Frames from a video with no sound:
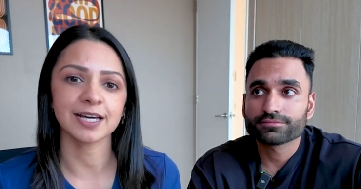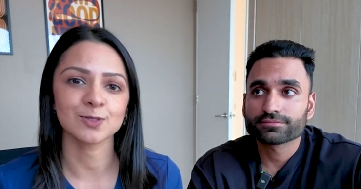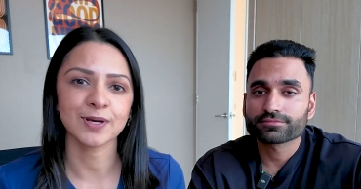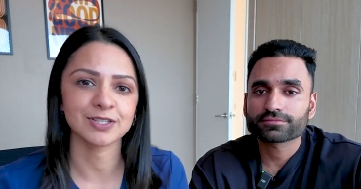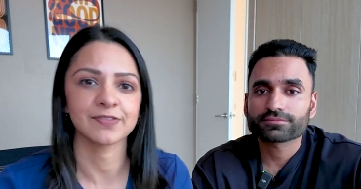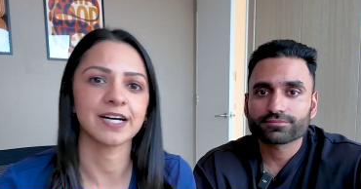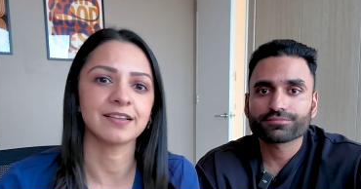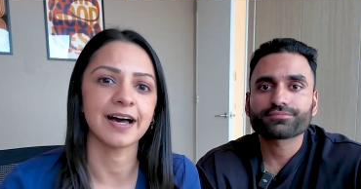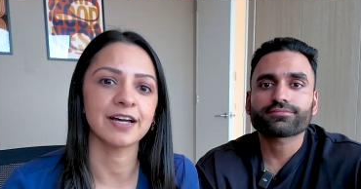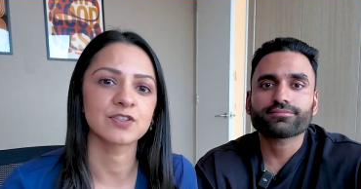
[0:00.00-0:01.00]
Speaker 1: aspect of our
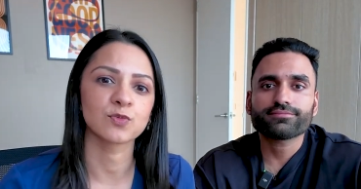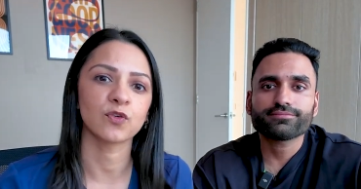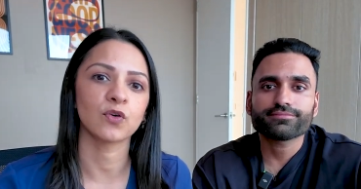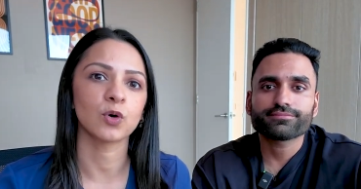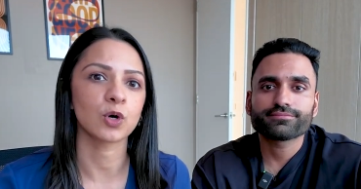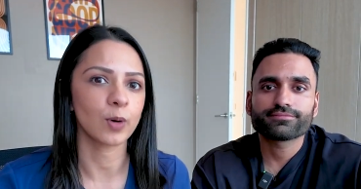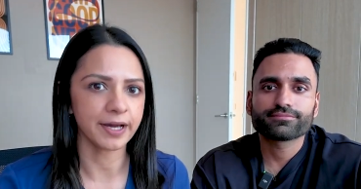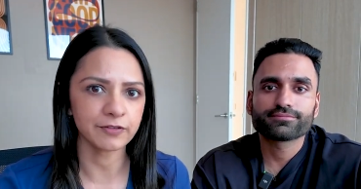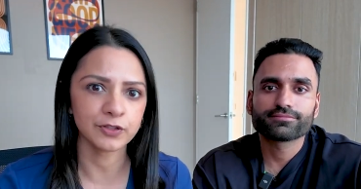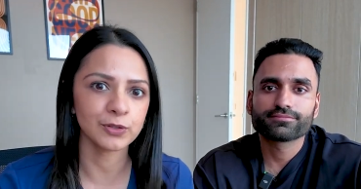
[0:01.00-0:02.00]
lives for
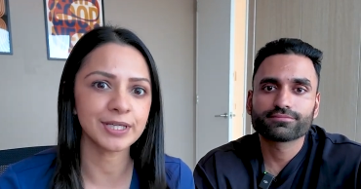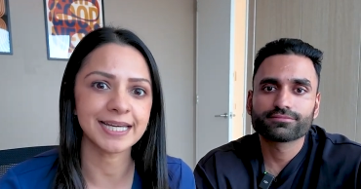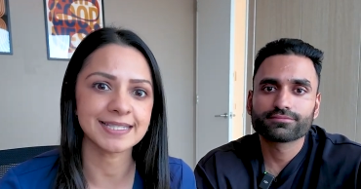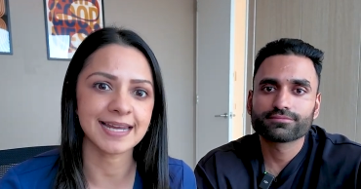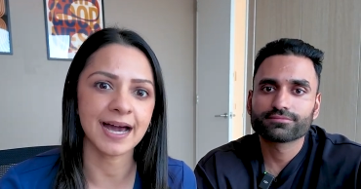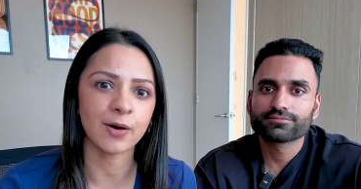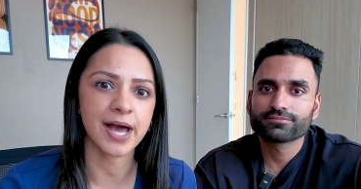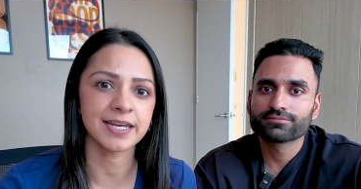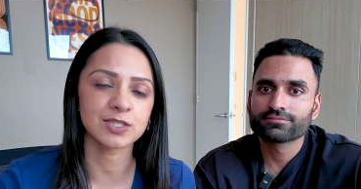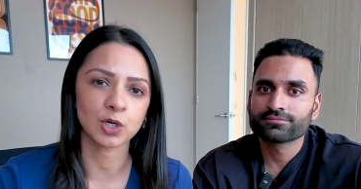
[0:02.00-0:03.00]
quite a few years now,
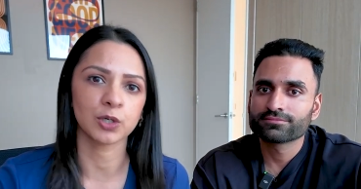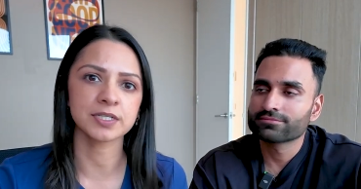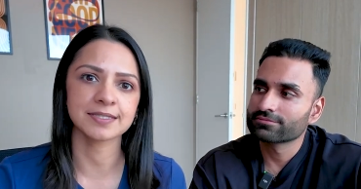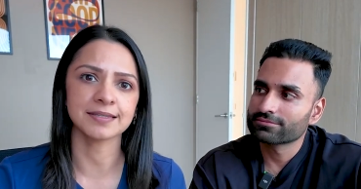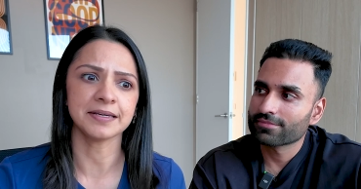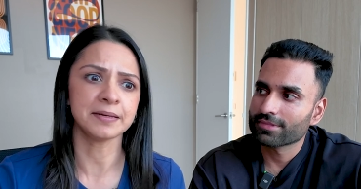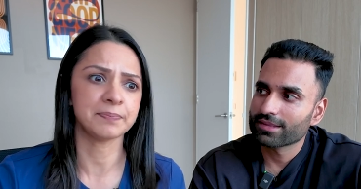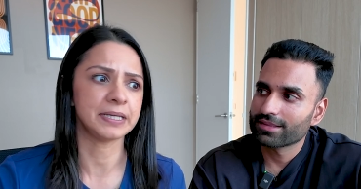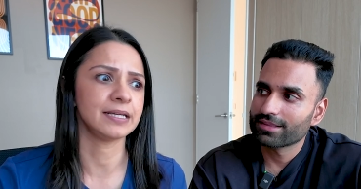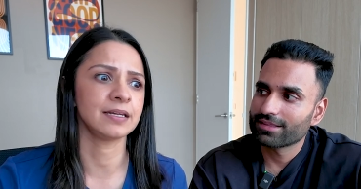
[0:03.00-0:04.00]
and it's honestly
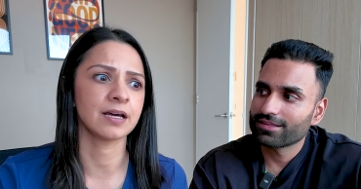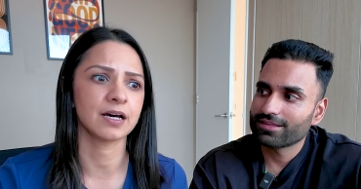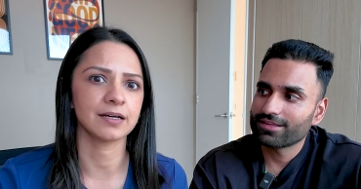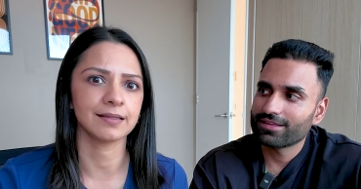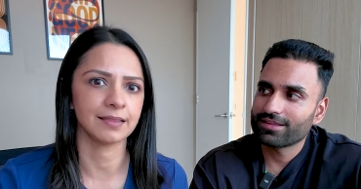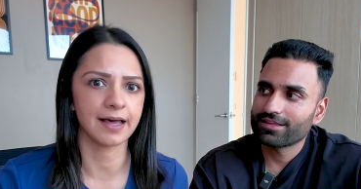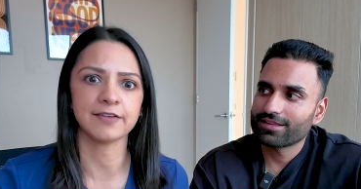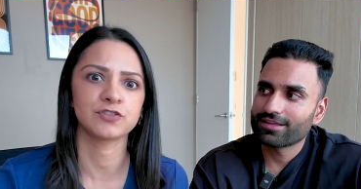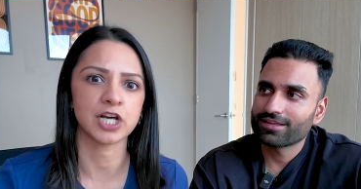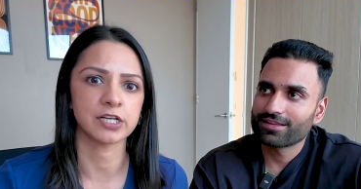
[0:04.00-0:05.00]
been
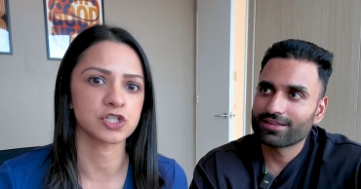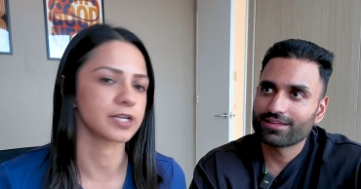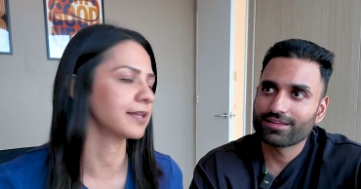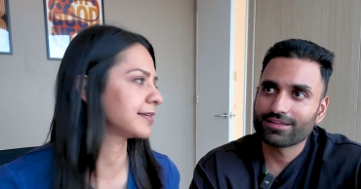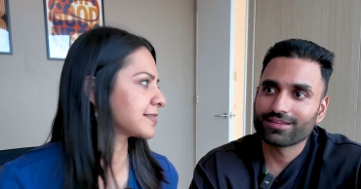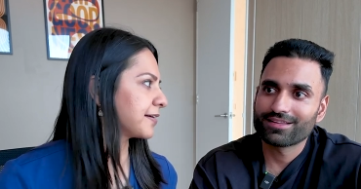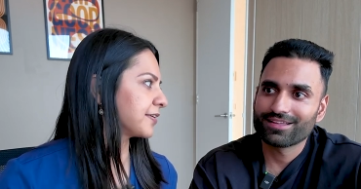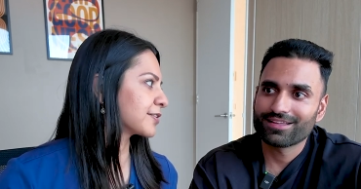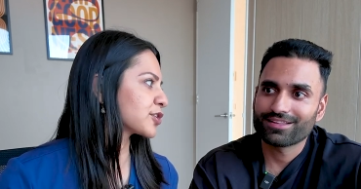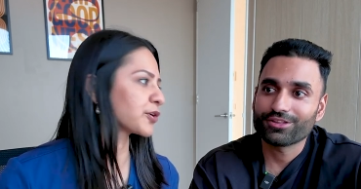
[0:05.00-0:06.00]
life-changing. At least I
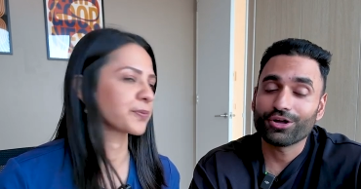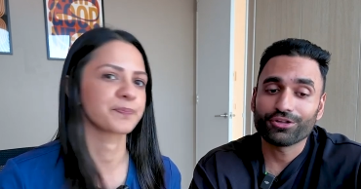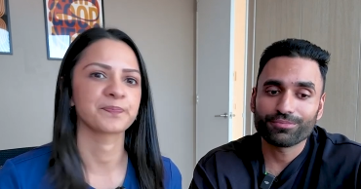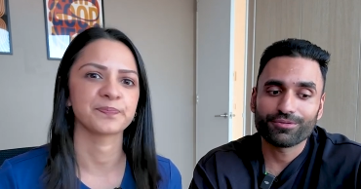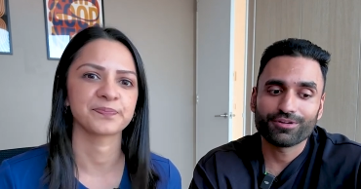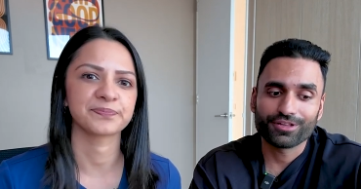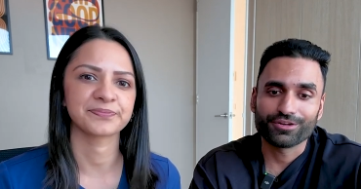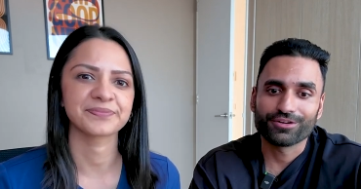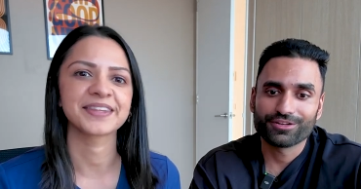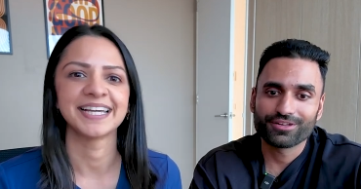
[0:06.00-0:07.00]
think
Speaker 2: so. No, it's been really
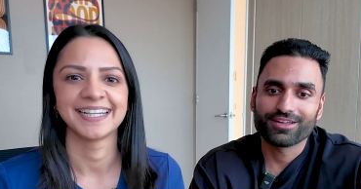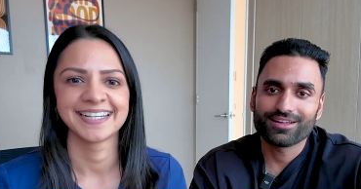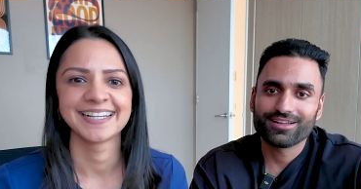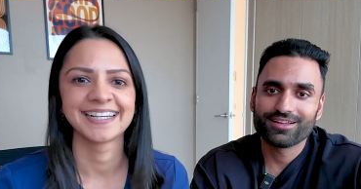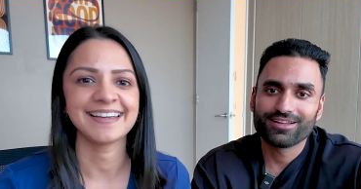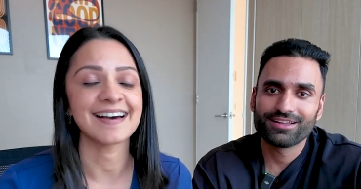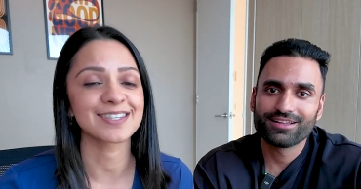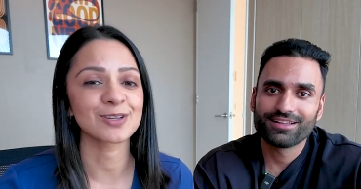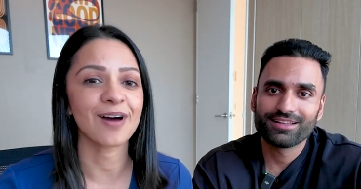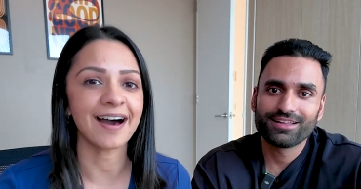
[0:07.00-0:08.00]
good, yeah.
Speaker 1: Yeah,
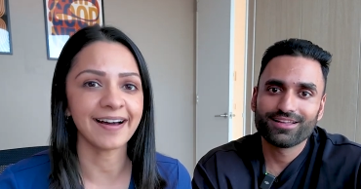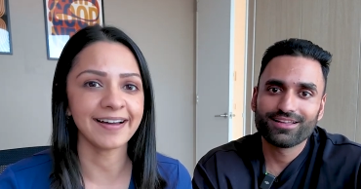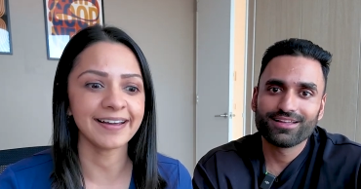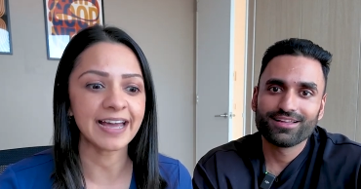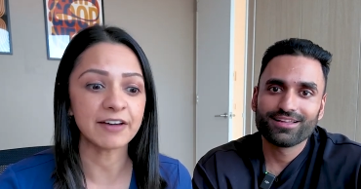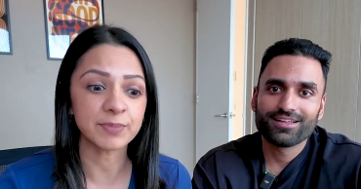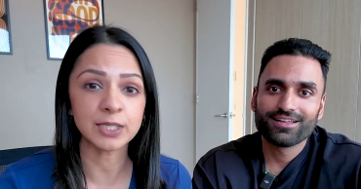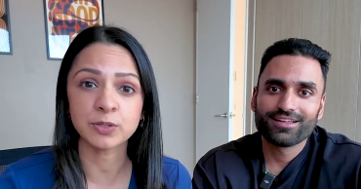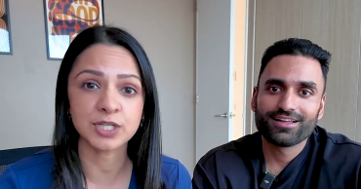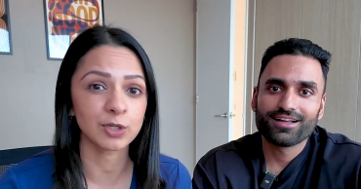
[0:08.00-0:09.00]
so I have
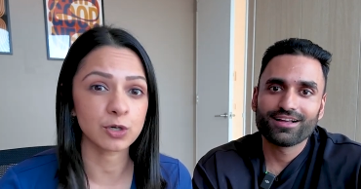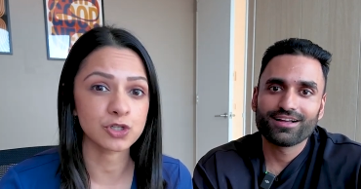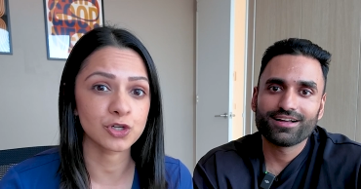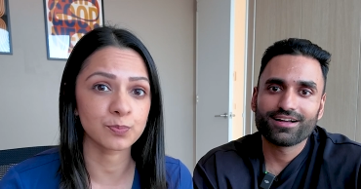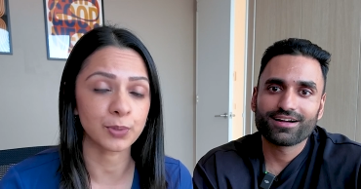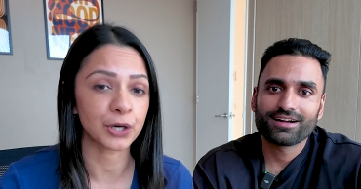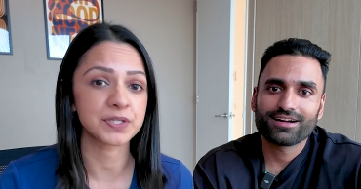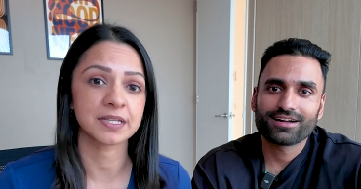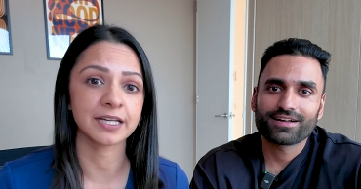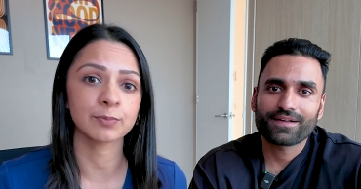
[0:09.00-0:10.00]
been using Notion
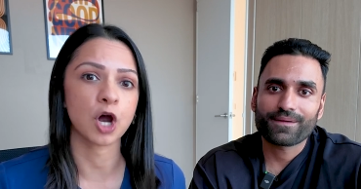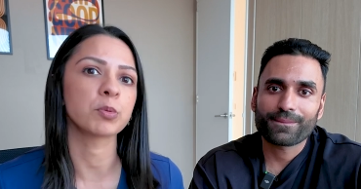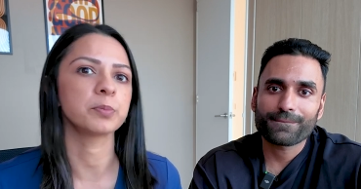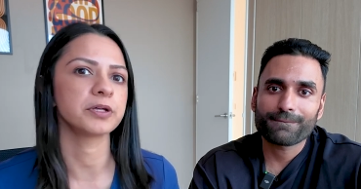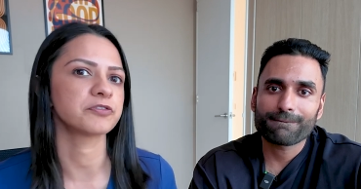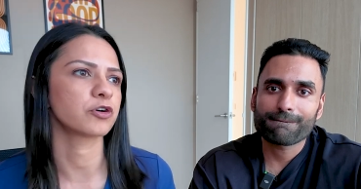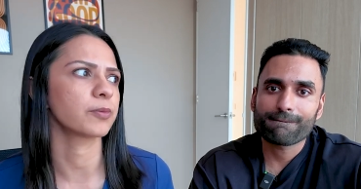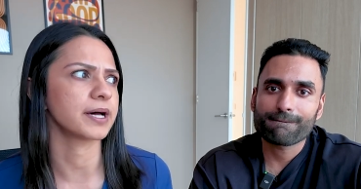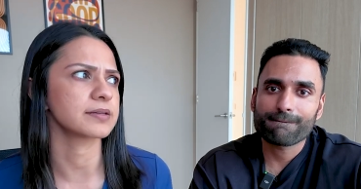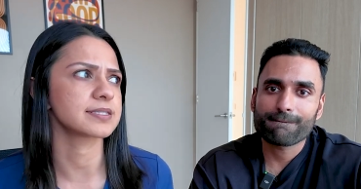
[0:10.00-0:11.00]
personally probably for
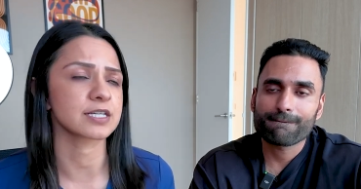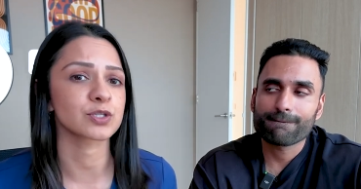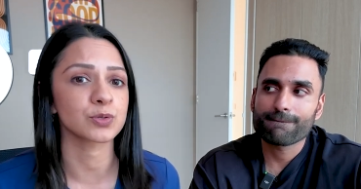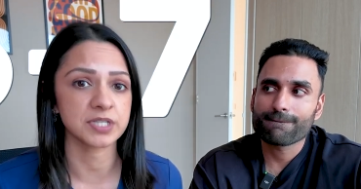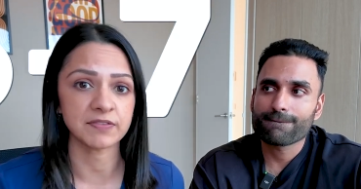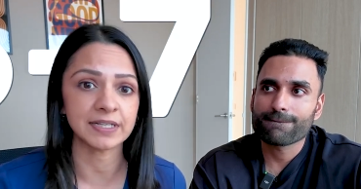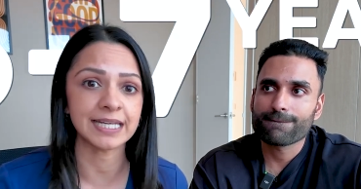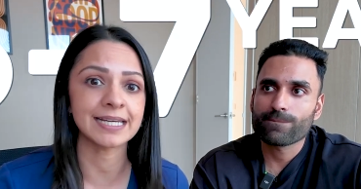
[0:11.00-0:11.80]
about 6 or 7